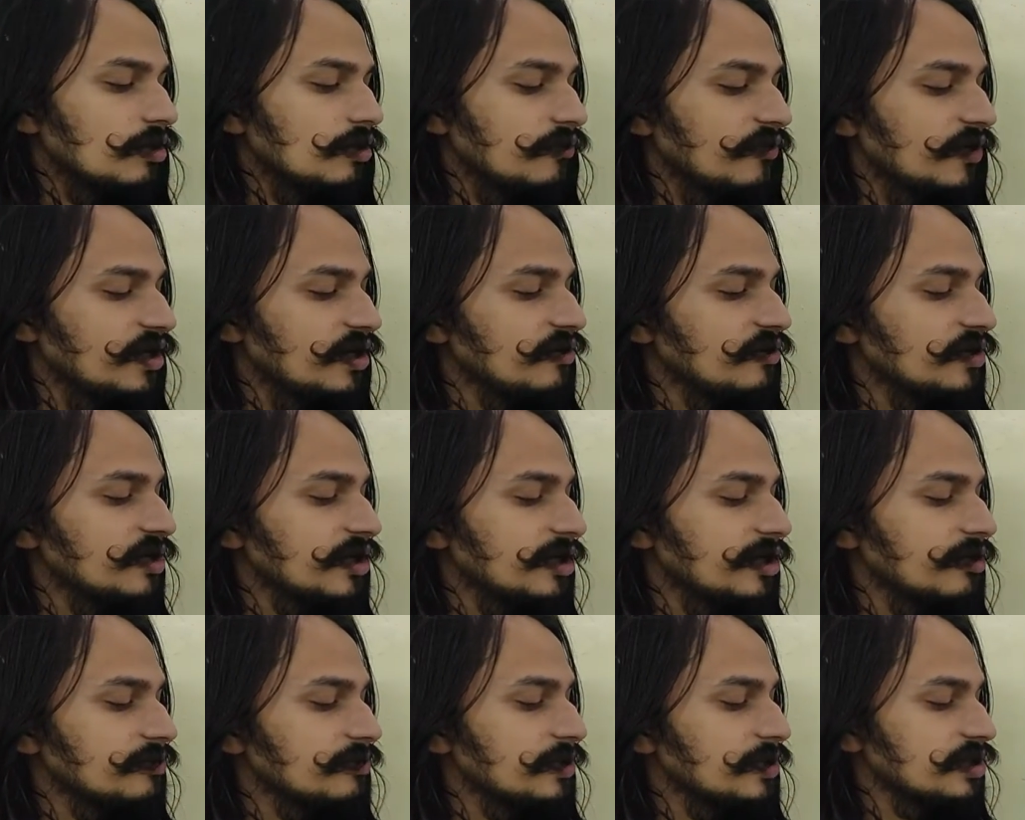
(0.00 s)
whenever
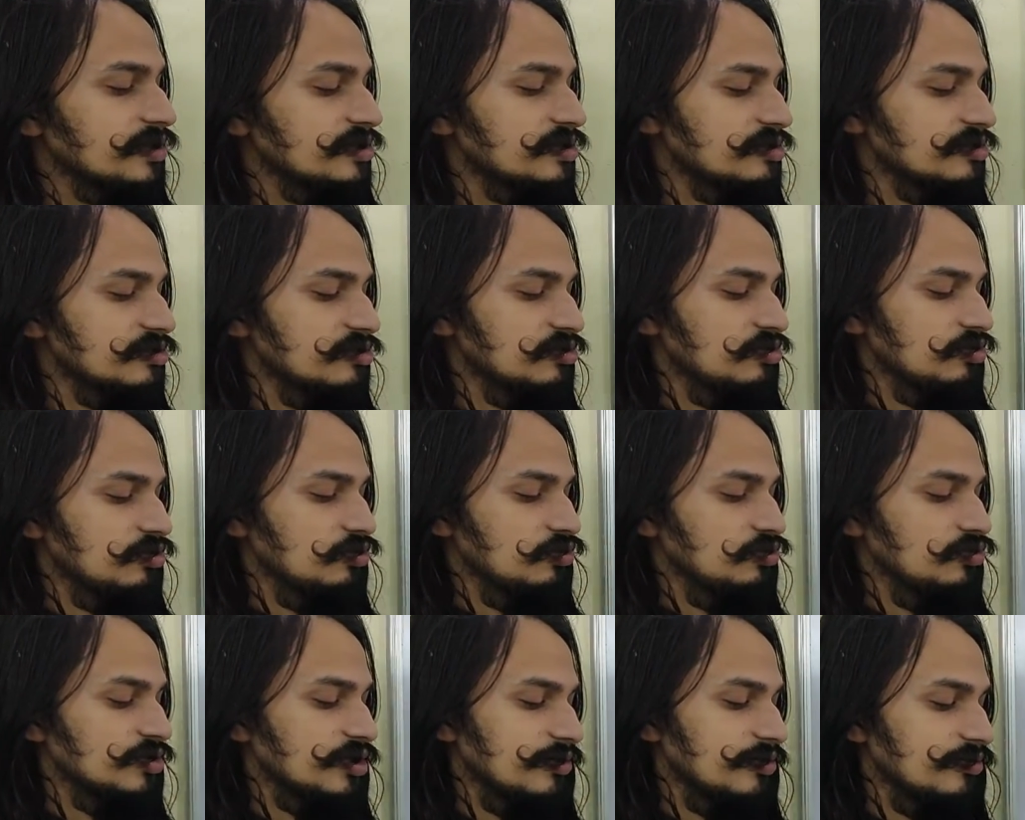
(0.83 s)
light passes
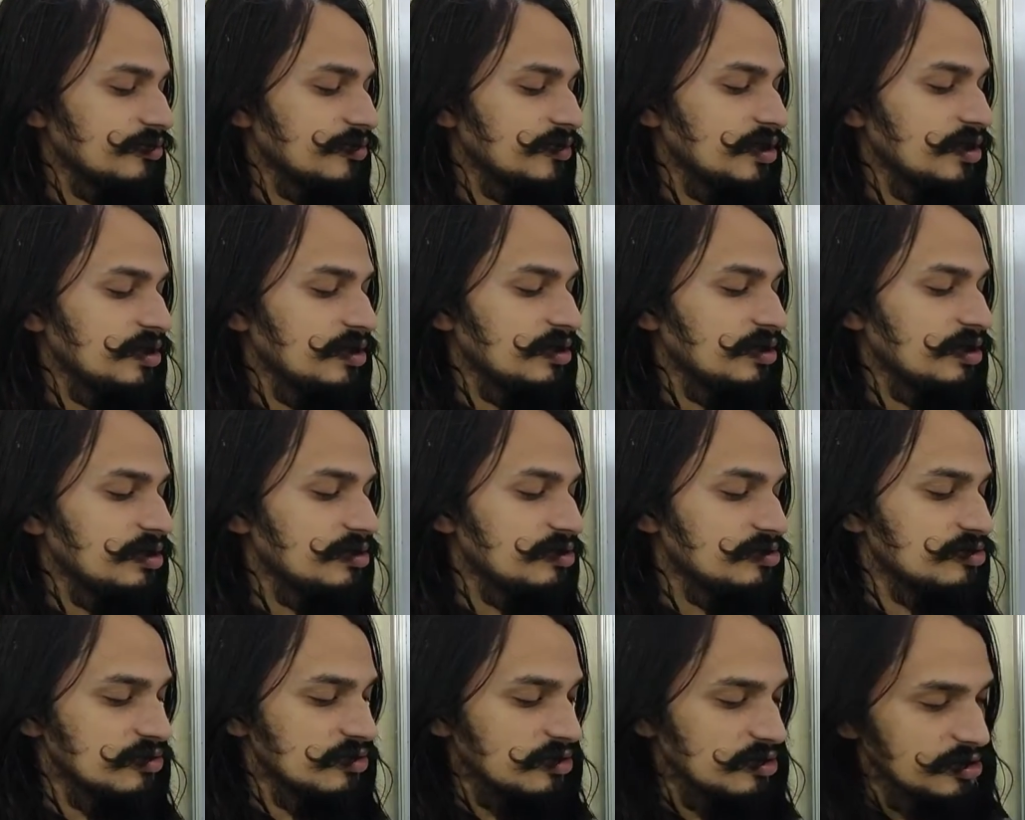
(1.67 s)
through something that
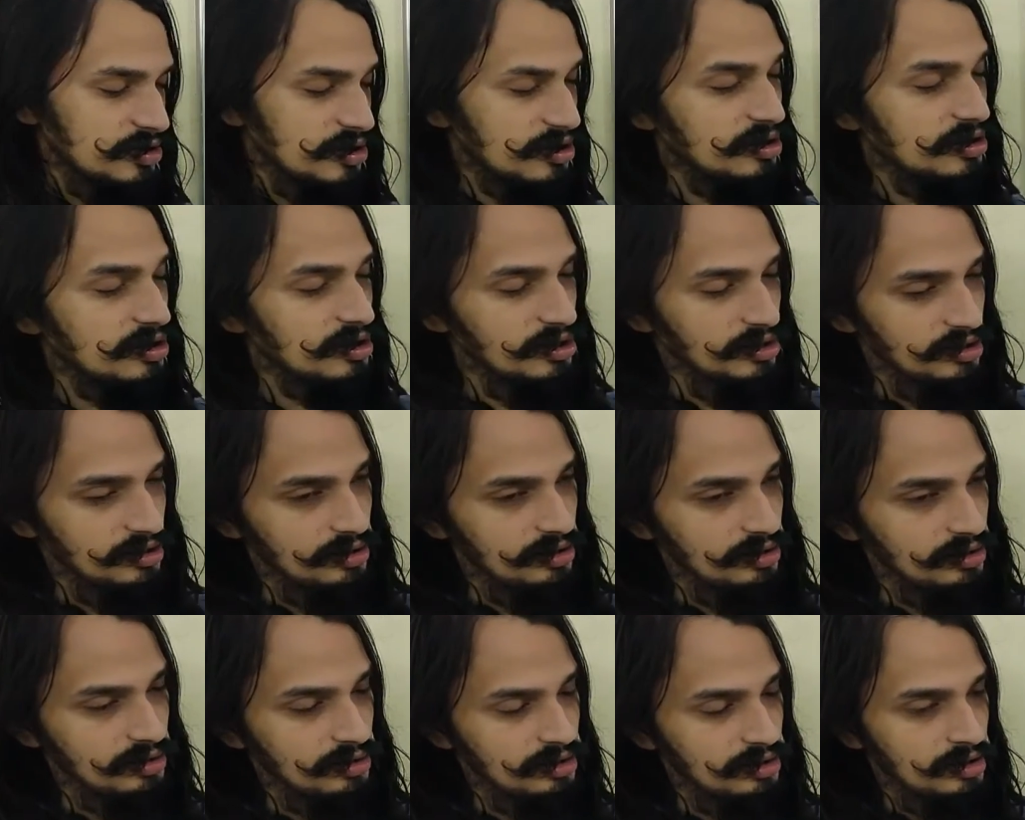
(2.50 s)
is not
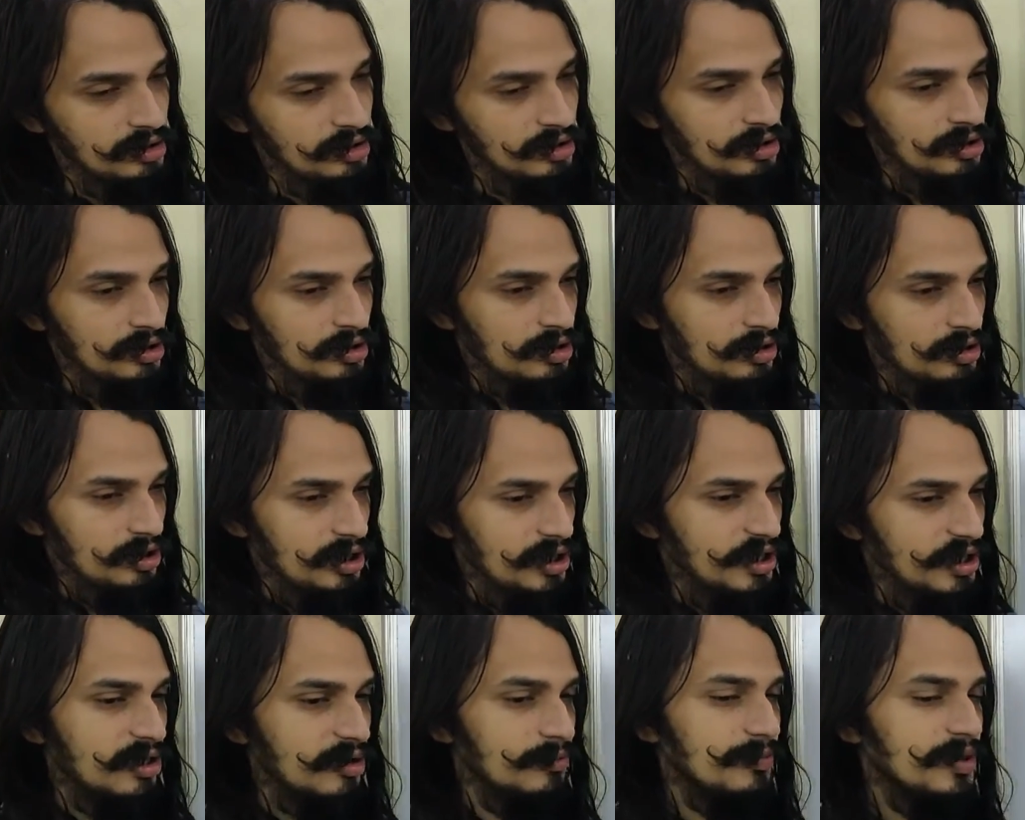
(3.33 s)
air,
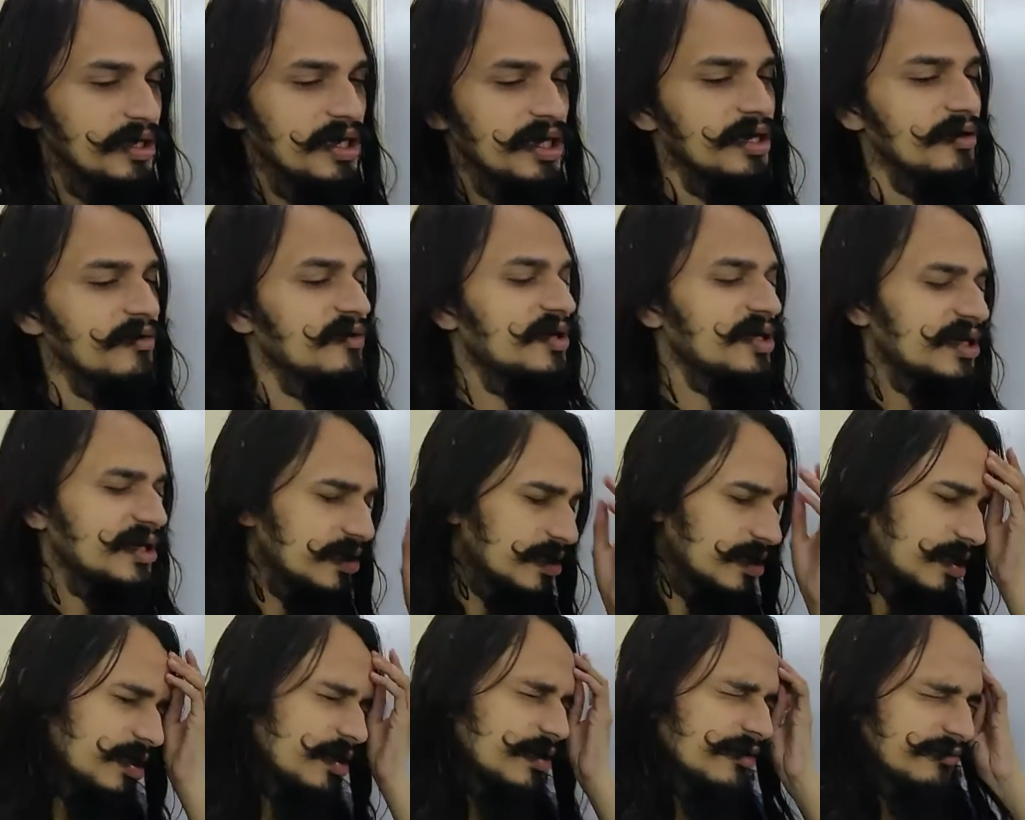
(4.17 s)
it will behave a
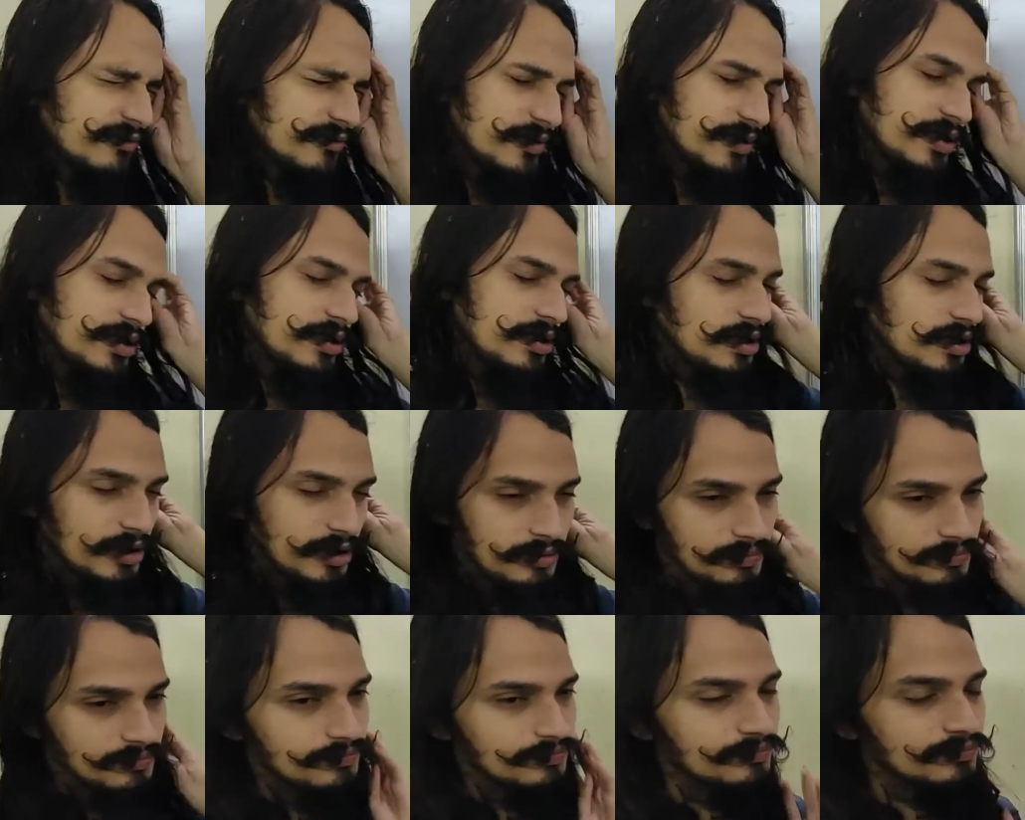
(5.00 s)
little differently.
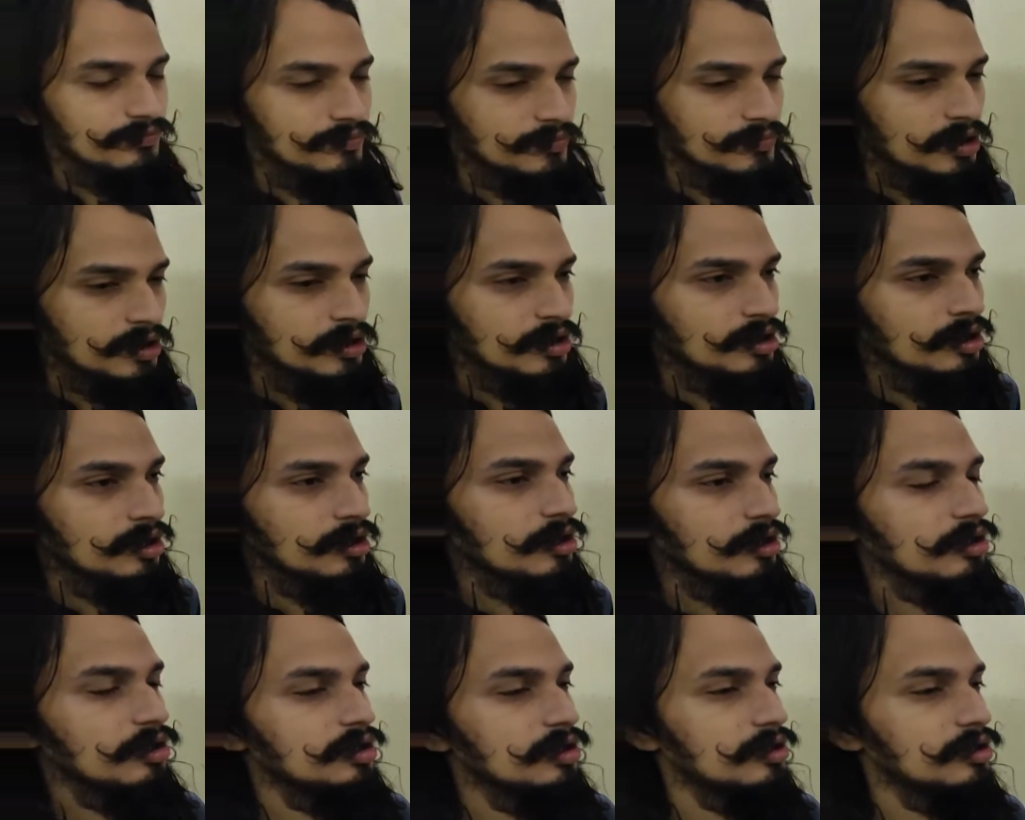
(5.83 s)

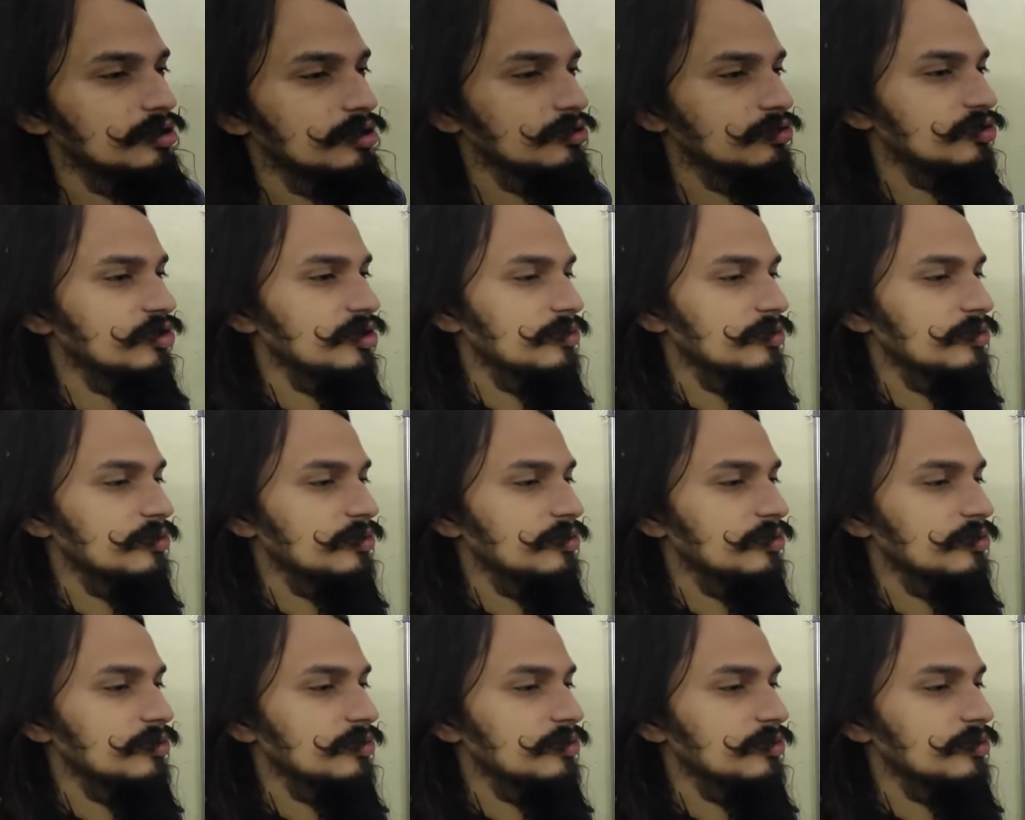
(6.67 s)
To